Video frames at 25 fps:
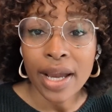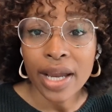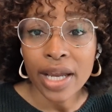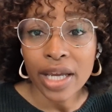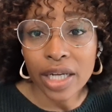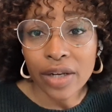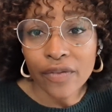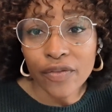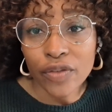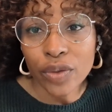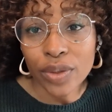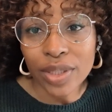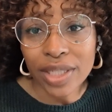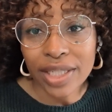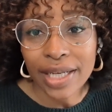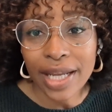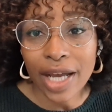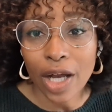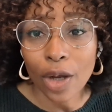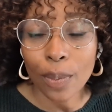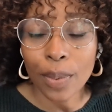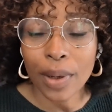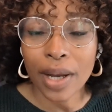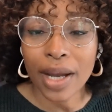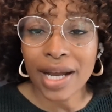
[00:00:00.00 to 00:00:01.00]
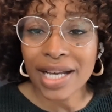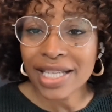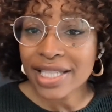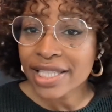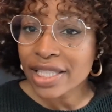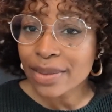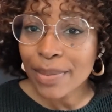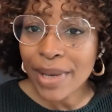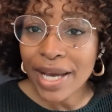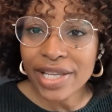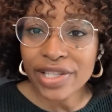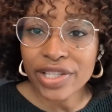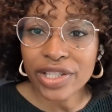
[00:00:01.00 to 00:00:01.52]
And if you need help
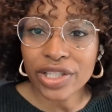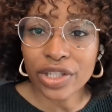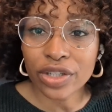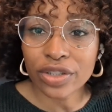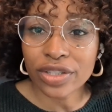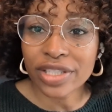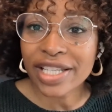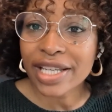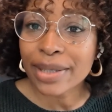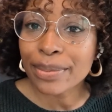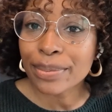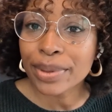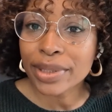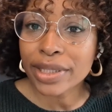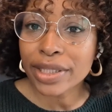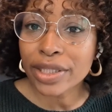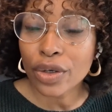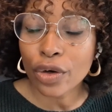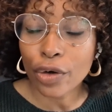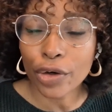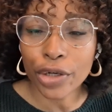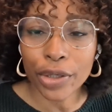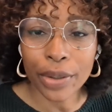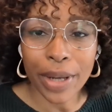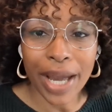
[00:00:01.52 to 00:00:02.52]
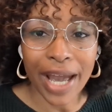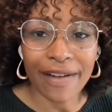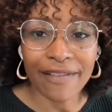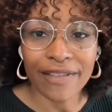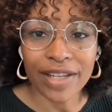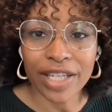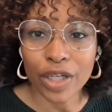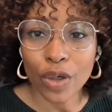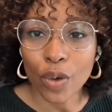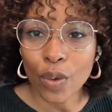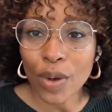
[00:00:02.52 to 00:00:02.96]
customizing your template or you have any